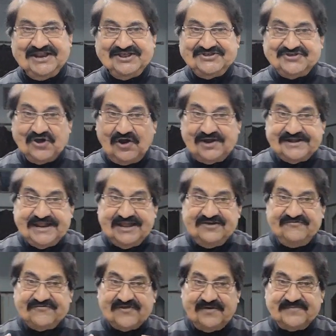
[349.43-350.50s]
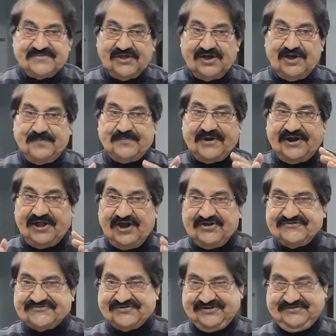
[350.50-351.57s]
resulting from the
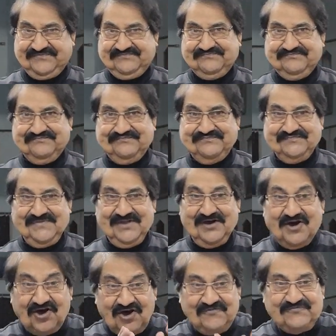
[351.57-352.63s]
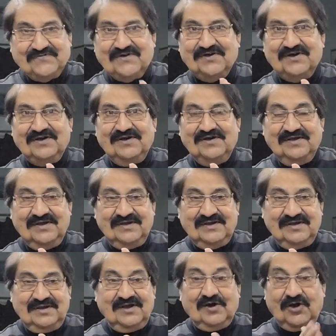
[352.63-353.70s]
production of
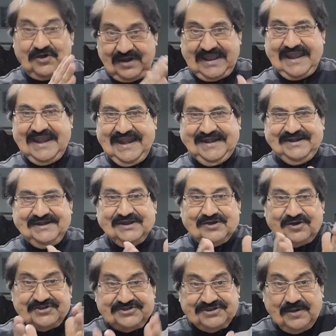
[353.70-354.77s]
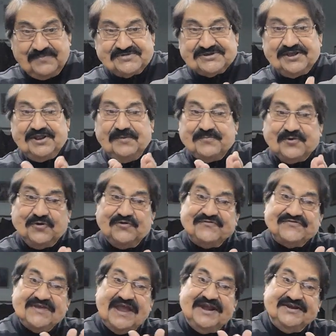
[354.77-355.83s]
or and consumption of
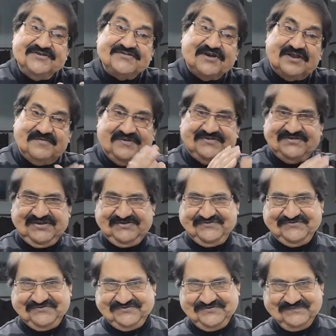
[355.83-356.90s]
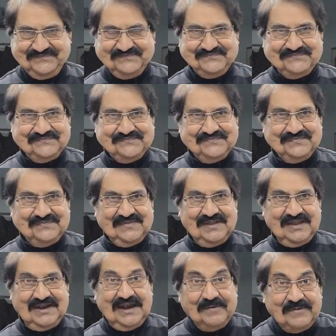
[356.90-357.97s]
goods and services.
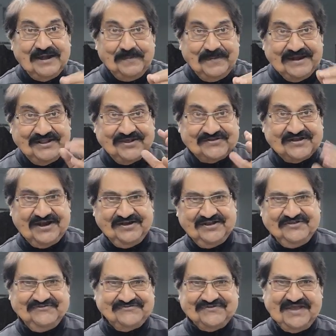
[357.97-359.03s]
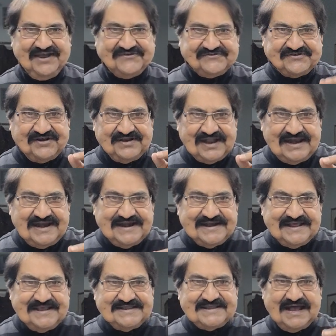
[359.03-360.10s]
Let me repeat the sentence.
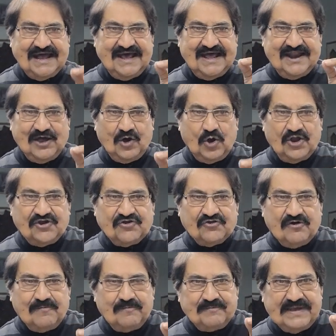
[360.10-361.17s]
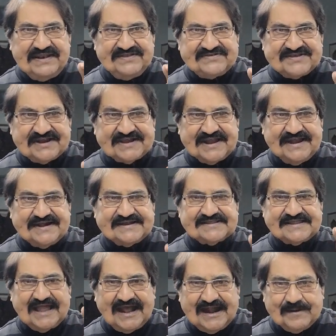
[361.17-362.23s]
Externalities are
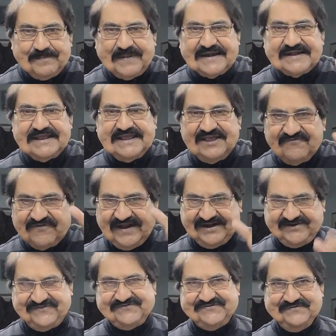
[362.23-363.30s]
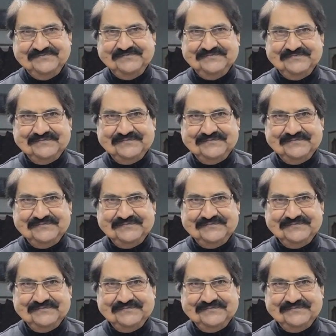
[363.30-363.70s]
uncompensated third-party effects